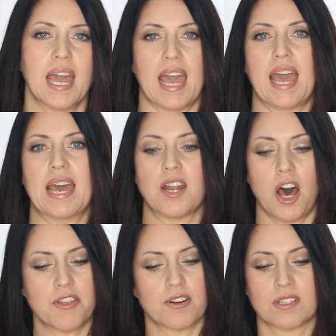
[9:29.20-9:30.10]
And
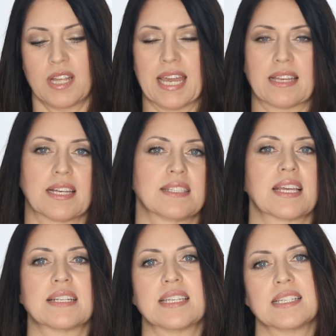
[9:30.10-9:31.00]
others, like let's
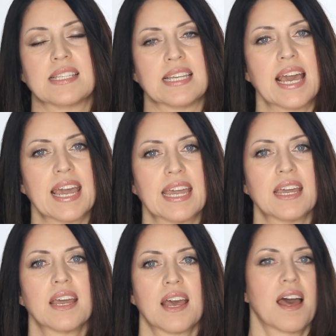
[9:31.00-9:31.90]
say TCA,
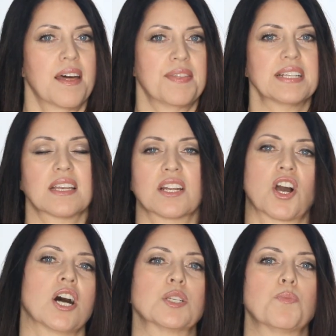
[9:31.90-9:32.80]
that's gonna
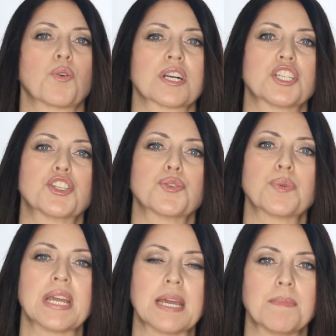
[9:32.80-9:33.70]
cause more
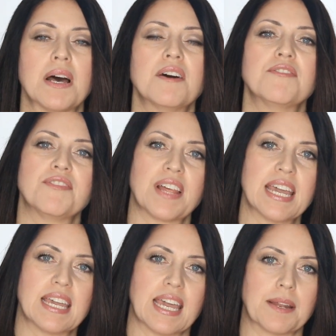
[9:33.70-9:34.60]
extreme
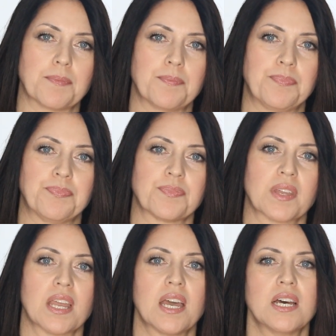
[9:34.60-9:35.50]
flaking.
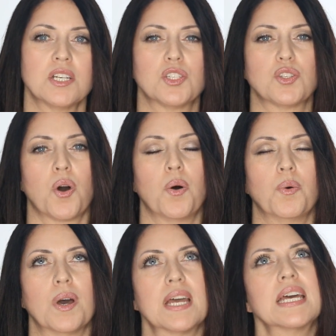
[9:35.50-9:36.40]
So